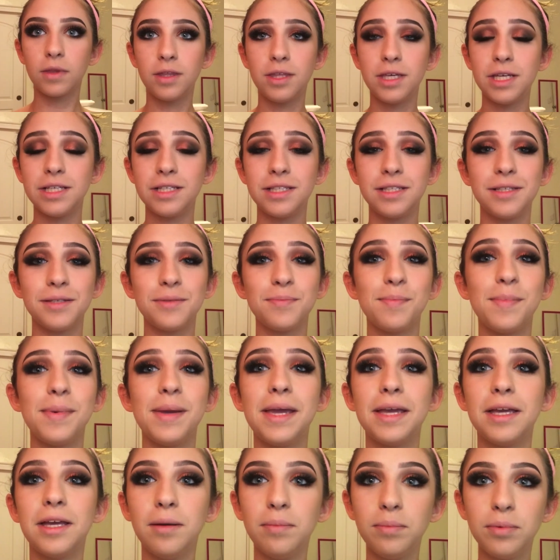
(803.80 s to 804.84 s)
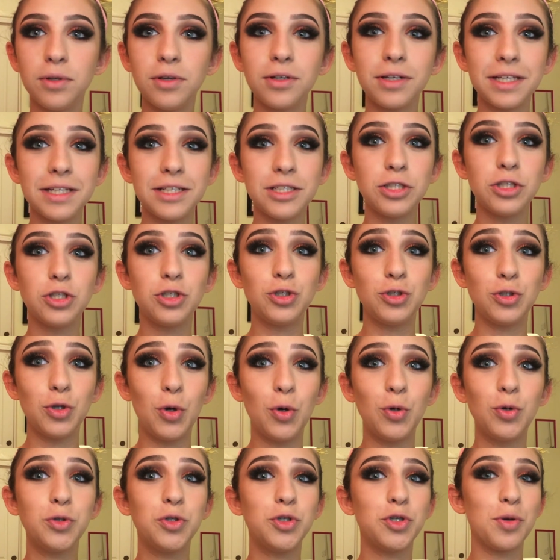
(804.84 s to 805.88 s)
This makeup look is
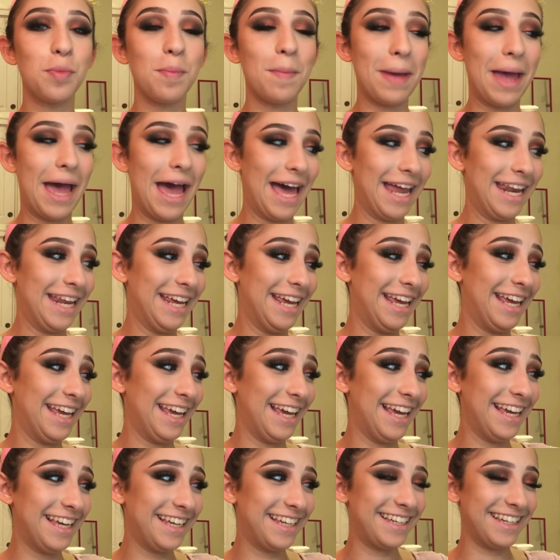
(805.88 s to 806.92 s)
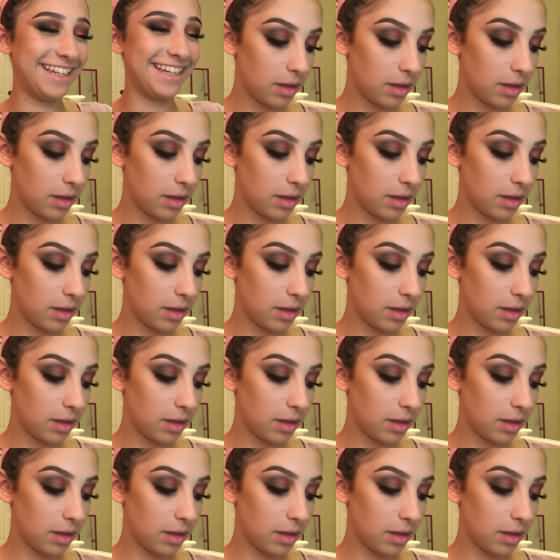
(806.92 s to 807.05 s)
so dramatic.